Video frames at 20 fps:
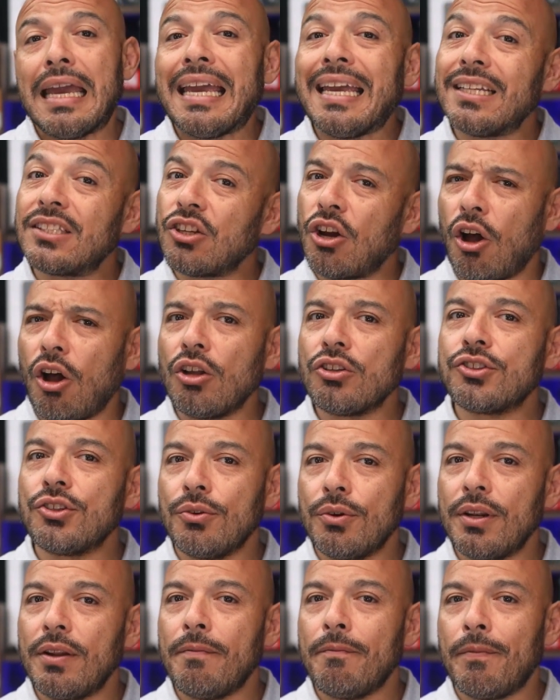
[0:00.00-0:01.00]
It's
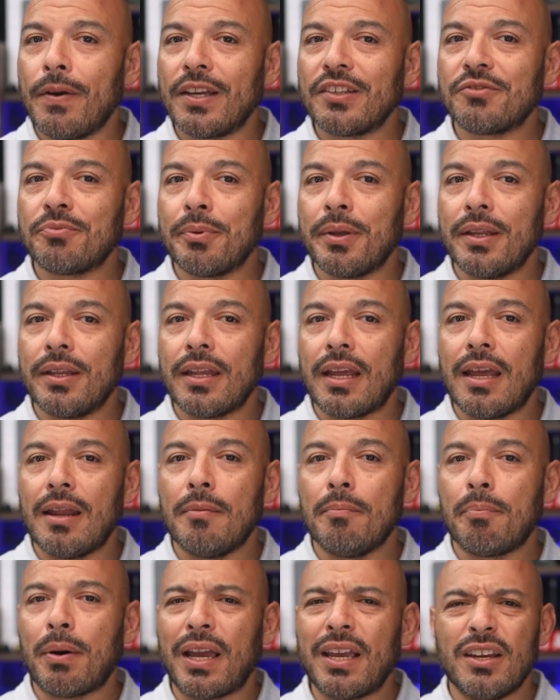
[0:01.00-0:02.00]
also an investment.
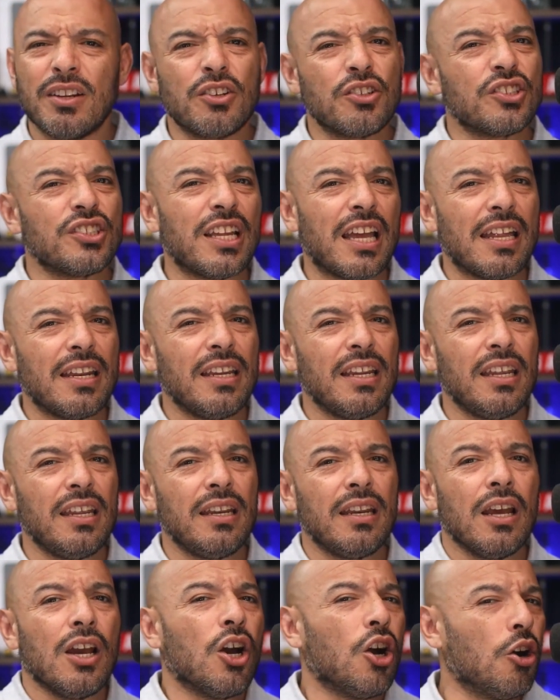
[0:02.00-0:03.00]
And by understanding